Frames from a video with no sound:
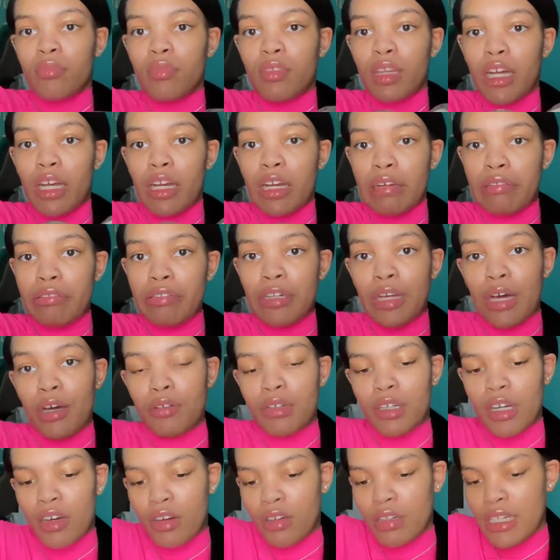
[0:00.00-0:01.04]
And if you don't
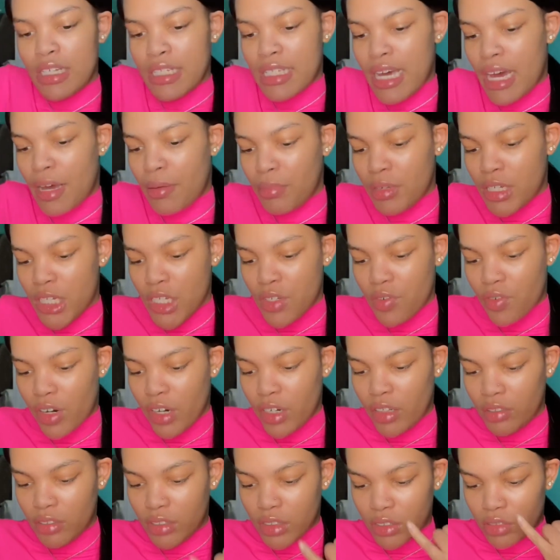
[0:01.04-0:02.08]
know, the tape is for you
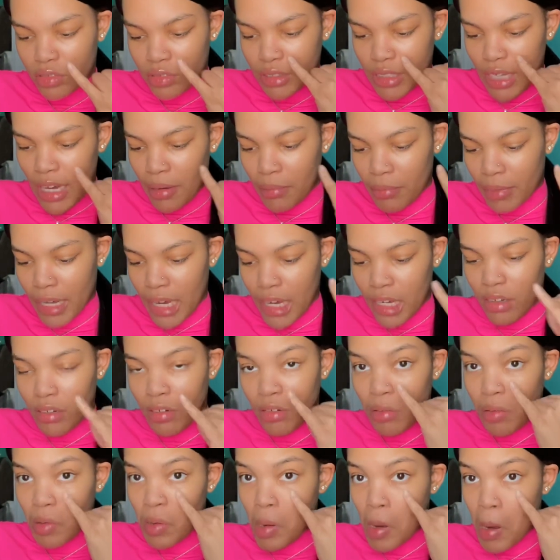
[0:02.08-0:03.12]
to tape down
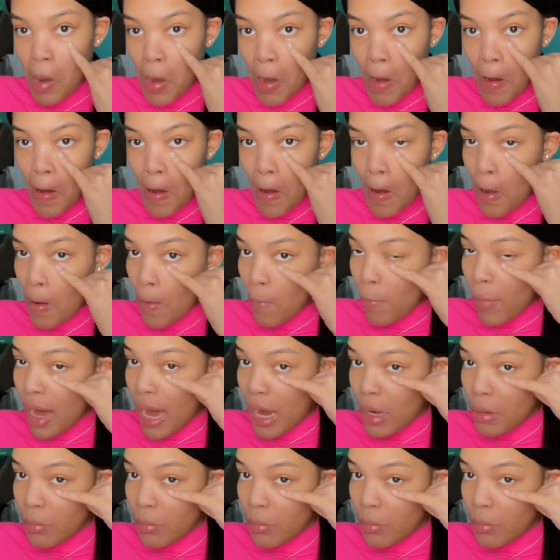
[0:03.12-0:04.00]
bottom